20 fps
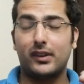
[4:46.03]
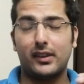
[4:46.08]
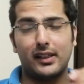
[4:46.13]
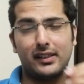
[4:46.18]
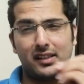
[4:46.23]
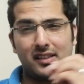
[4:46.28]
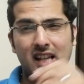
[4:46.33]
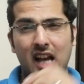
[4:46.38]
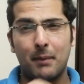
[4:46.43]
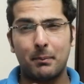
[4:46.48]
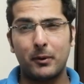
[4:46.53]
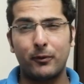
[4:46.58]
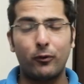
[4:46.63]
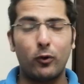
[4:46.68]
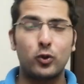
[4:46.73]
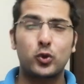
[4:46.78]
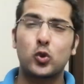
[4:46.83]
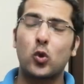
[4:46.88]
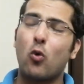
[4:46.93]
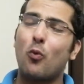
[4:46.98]
This has happened
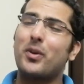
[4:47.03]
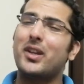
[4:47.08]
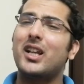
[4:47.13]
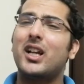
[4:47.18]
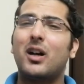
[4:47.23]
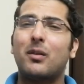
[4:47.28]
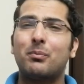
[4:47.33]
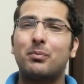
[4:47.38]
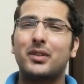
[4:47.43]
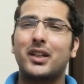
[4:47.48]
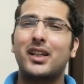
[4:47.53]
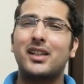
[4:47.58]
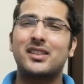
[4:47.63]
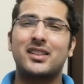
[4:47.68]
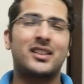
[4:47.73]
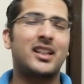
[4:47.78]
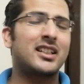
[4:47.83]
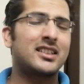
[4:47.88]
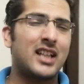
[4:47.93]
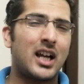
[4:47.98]
for so many
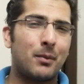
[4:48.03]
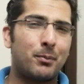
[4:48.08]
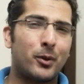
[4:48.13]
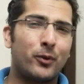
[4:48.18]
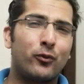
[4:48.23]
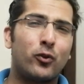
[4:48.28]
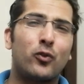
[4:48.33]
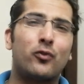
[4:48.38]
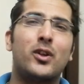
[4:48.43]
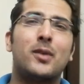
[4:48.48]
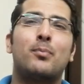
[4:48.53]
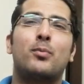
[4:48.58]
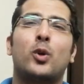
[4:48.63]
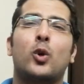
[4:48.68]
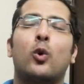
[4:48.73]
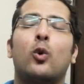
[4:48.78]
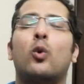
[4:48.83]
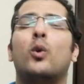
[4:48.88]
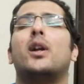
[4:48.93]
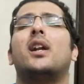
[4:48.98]
companies. It has happened for
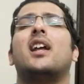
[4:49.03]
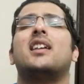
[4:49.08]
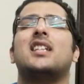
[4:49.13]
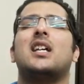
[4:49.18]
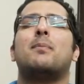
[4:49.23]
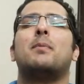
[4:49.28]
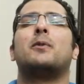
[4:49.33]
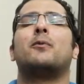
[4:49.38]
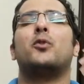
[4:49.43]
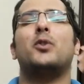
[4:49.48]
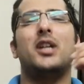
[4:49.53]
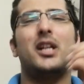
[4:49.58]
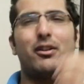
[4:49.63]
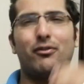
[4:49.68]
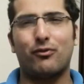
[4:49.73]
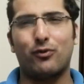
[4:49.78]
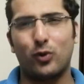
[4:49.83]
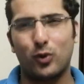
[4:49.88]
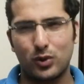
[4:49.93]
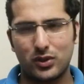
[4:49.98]
Wipro, it has happened for
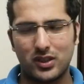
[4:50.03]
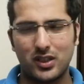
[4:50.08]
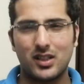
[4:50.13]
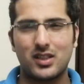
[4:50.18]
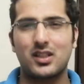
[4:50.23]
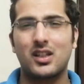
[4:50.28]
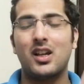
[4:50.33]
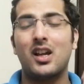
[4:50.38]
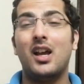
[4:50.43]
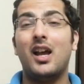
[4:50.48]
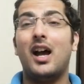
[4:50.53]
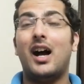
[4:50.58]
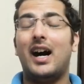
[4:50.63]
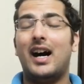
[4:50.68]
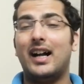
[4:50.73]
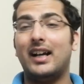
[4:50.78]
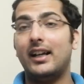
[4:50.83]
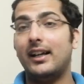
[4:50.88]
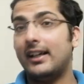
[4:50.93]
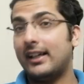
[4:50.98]
Infosys,
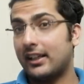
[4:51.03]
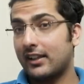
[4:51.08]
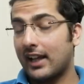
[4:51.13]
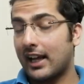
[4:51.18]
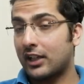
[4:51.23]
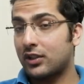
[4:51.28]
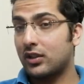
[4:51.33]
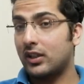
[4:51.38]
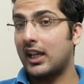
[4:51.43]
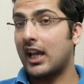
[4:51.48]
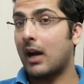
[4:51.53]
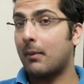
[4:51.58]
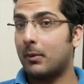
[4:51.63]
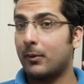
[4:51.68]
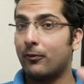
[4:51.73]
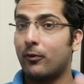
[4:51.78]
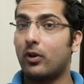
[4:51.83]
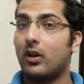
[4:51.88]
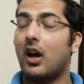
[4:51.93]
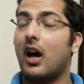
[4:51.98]
and it has actually
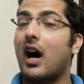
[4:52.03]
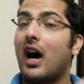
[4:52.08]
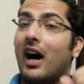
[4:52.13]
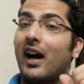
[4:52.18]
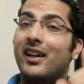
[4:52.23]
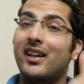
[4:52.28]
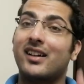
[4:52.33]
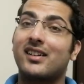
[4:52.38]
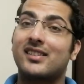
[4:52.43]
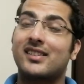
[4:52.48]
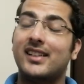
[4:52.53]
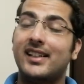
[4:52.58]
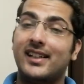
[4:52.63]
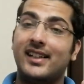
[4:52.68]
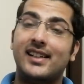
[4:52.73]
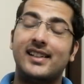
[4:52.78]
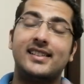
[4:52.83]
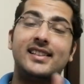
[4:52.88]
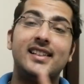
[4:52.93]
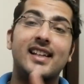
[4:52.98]
happened for
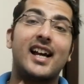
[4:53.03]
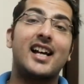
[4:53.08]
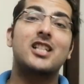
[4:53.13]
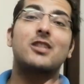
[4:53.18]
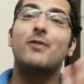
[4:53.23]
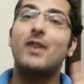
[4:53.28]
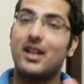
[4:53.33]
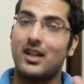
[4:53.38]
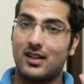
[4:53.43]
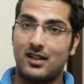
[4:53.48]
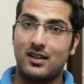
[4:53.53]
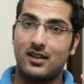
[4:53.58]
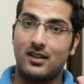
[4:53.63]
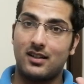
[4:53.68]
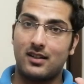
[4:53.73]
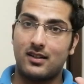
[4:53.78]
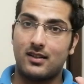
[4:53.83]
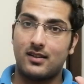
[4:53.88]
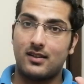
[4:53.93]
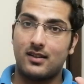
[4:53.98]
IRCTC as well.
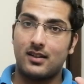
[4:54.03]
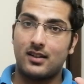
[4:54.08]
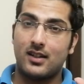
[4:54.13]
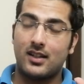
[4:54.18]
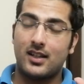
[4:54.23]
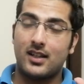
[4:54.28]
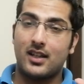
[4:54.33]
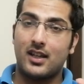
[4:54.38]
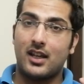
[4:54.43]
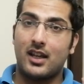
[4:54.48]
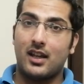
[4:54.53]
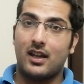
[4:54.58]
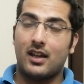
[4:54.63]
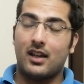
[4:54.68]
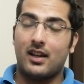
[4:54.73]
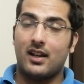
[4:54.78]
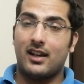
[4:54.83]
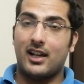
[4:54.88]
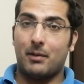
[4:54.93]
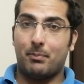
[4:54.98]

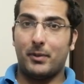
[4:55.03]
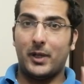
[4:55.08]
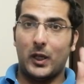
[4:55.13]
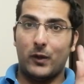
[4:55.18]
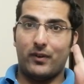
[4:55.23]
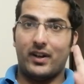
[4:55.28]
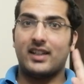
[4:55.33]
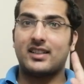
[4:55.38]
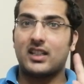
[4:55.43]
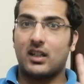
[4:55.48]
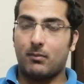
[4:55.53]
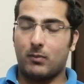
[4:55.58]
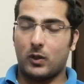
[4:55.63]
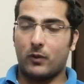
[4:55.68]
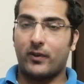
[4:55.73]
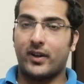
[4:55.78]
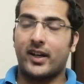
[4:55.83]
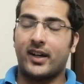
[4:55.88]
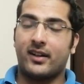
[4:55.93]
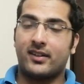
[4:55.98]
Let me give an
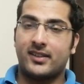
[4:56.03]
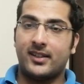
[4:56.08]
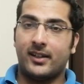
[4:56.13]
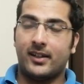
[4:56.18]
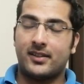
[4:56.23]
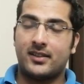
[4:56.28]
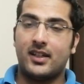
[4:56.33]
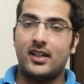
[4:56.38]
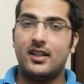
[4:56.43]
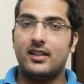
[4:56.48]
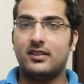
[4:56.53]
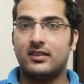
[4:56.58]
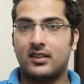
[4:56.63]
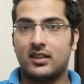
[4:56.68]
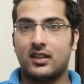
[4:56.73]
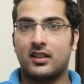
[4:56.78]
example of IRCTC.